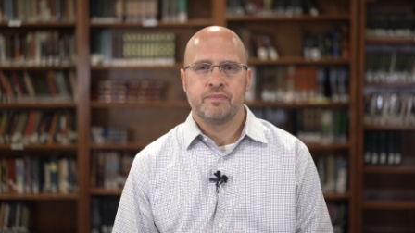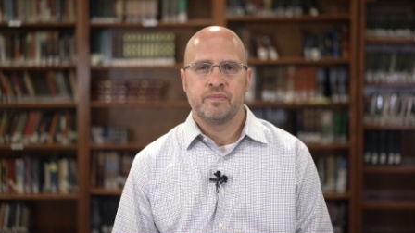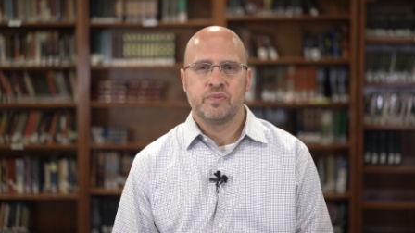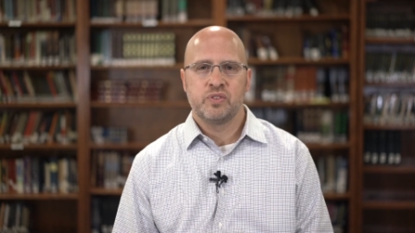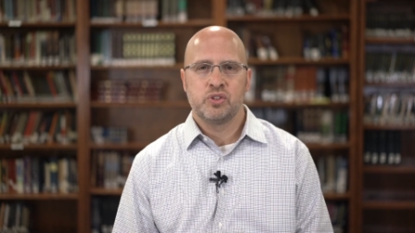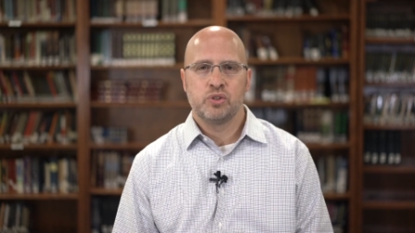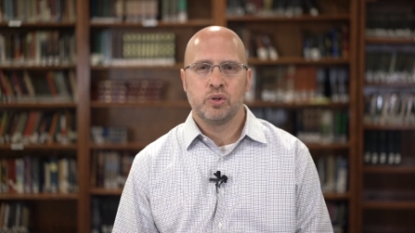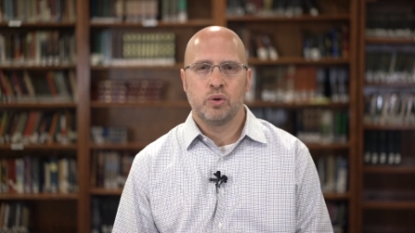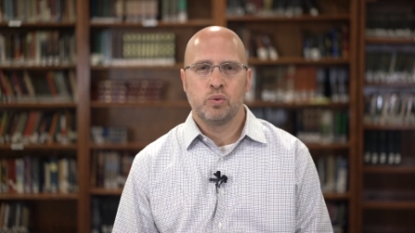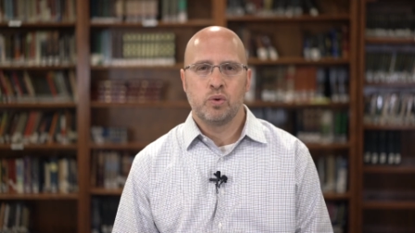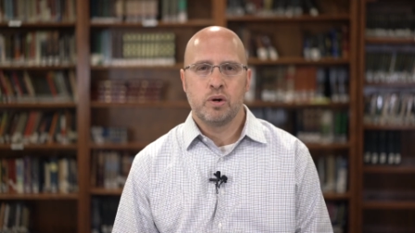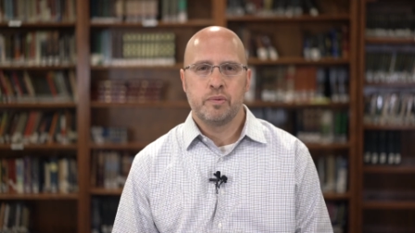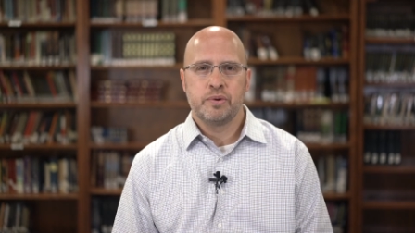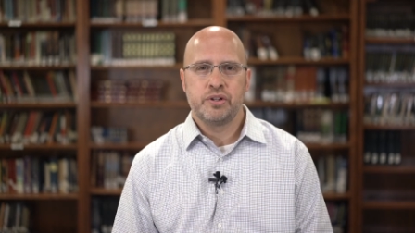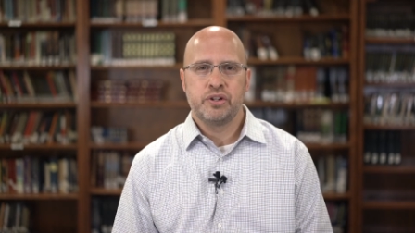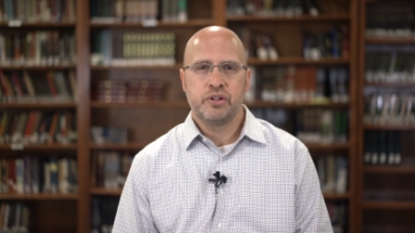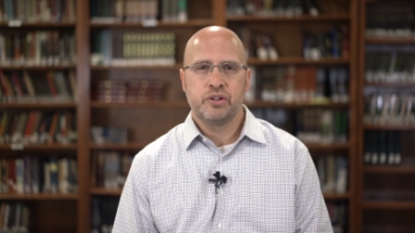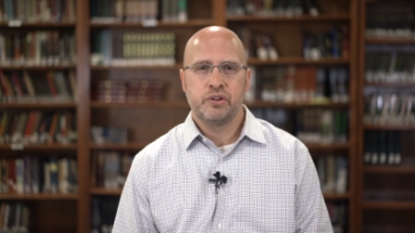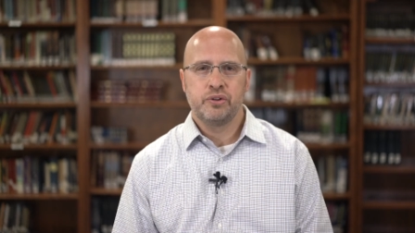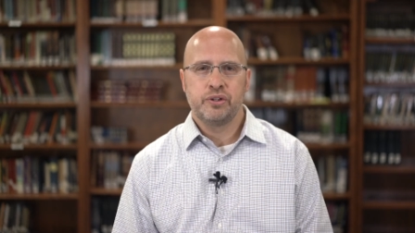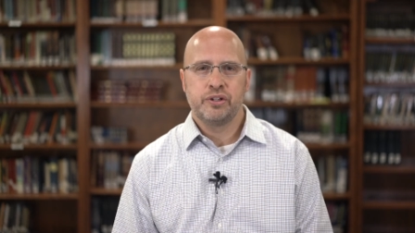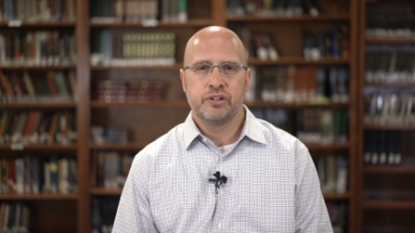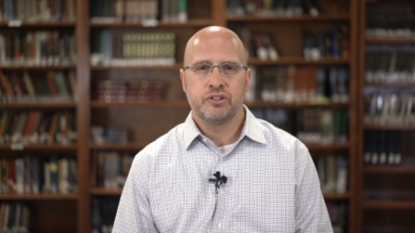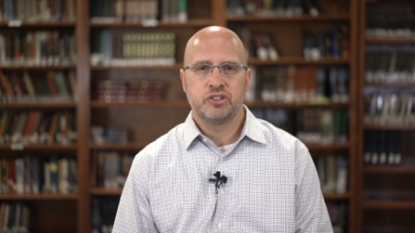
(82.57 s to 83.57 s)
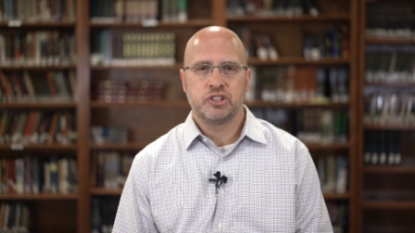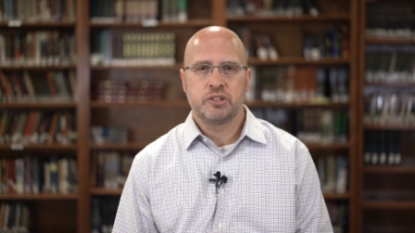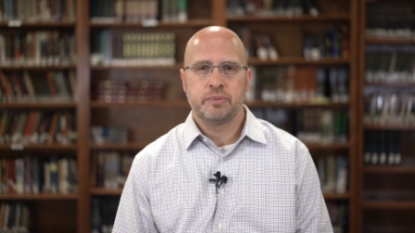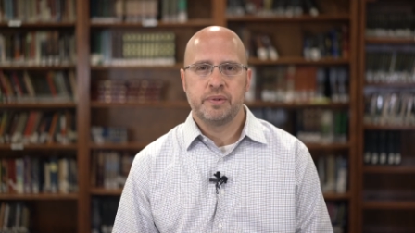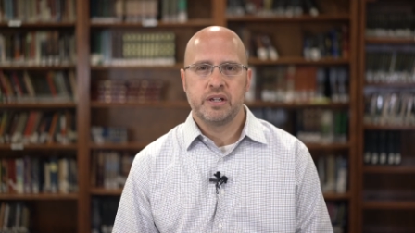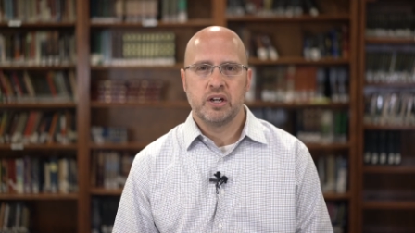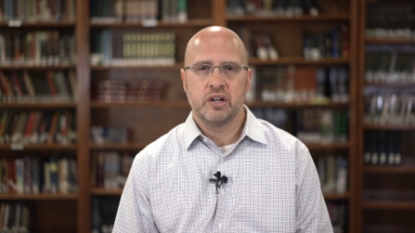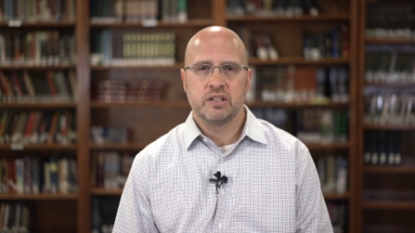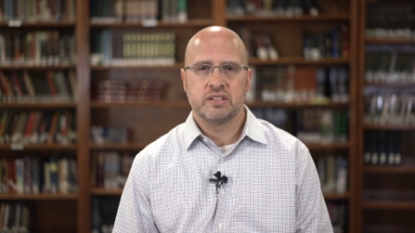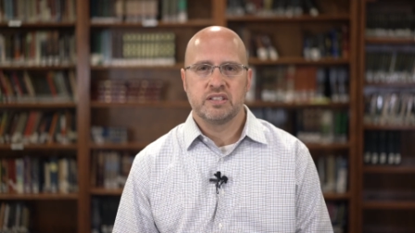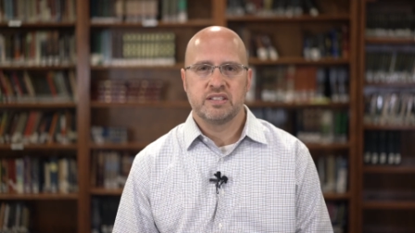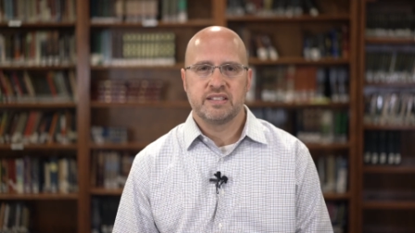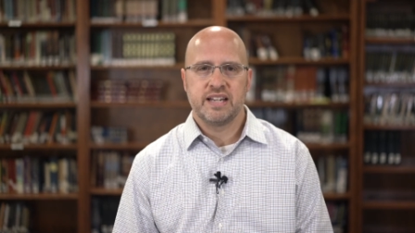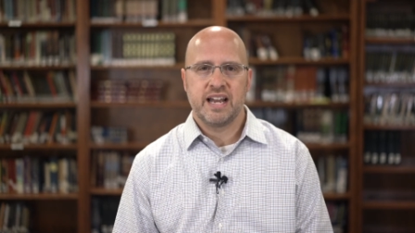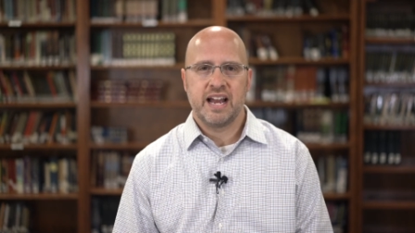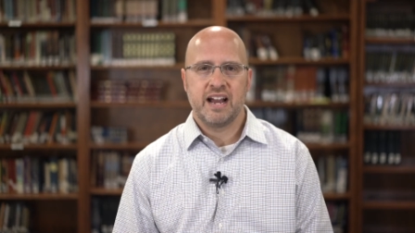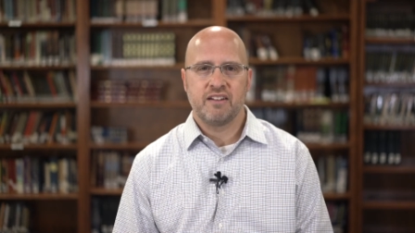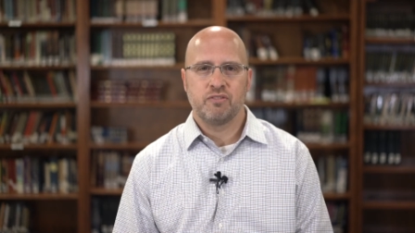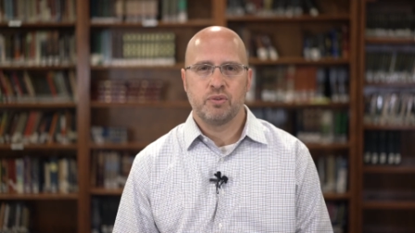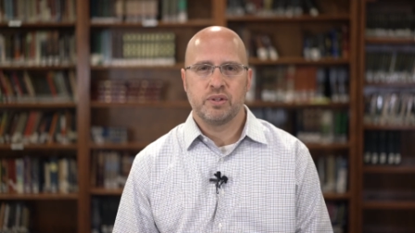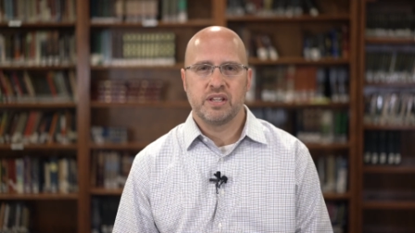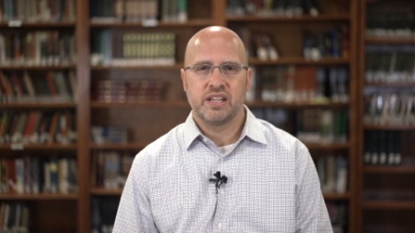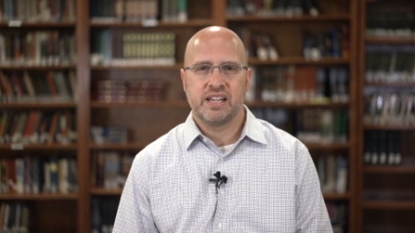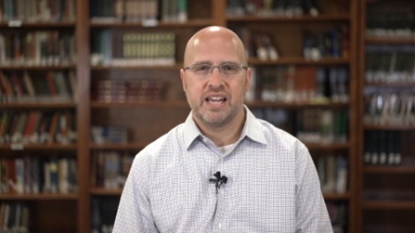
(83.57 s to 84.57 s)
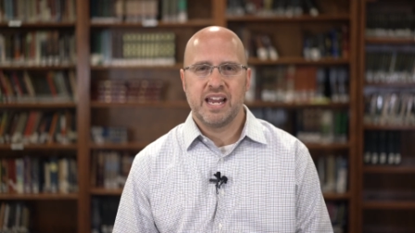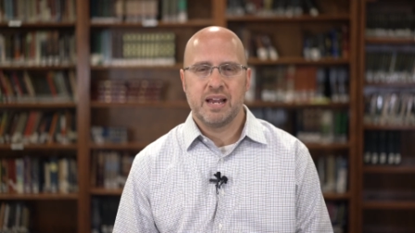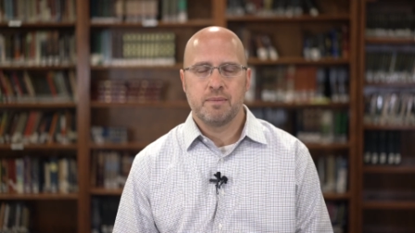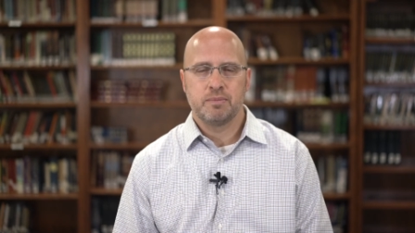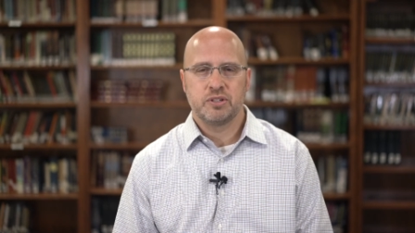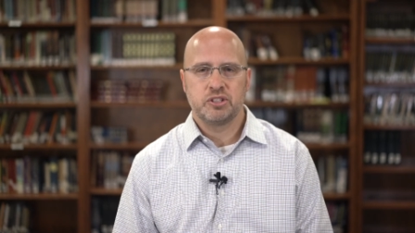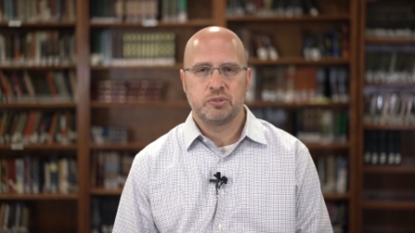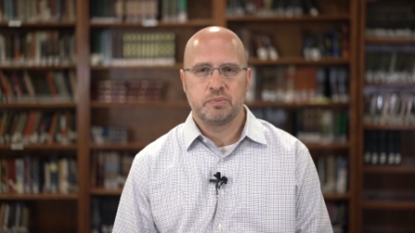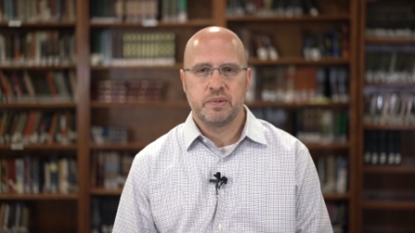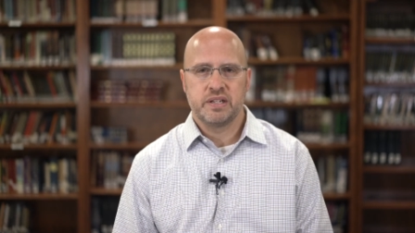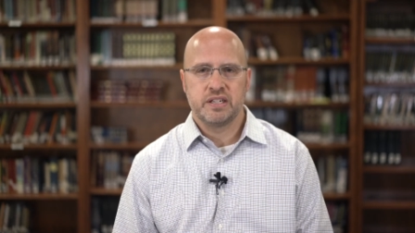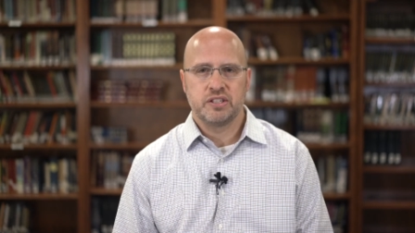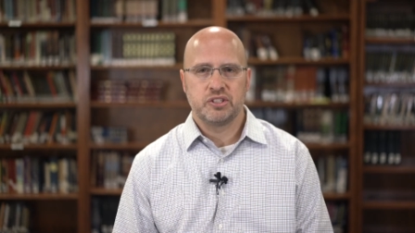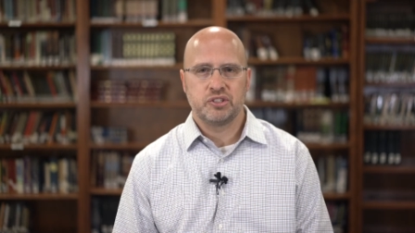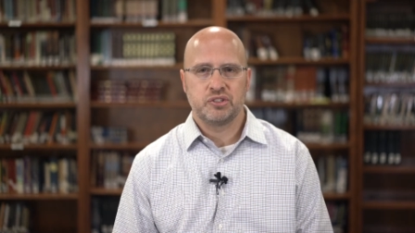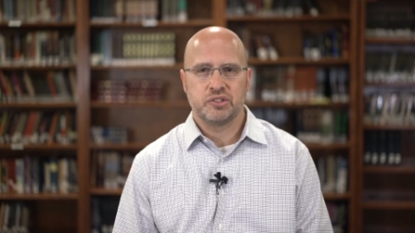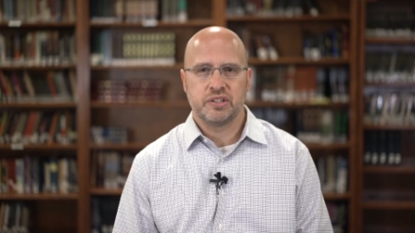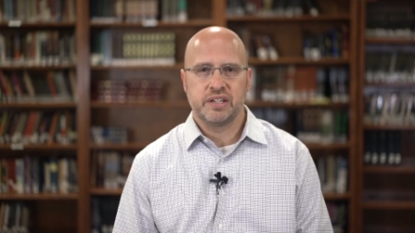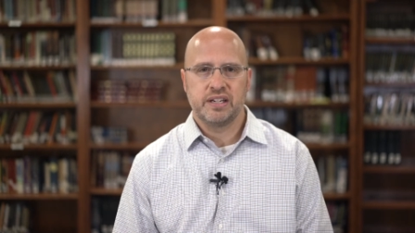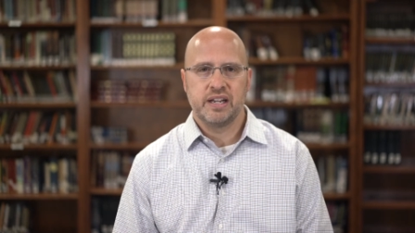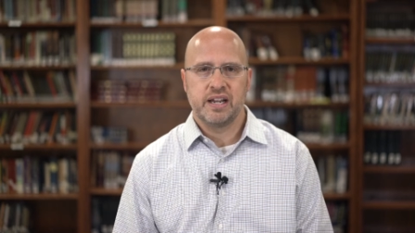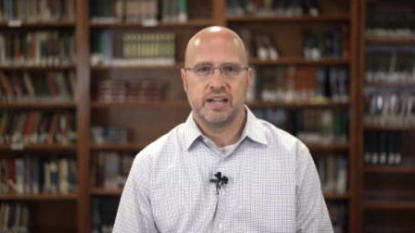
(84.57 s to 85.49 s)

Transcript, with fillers: to a woman who used to be on staff with the campus ministry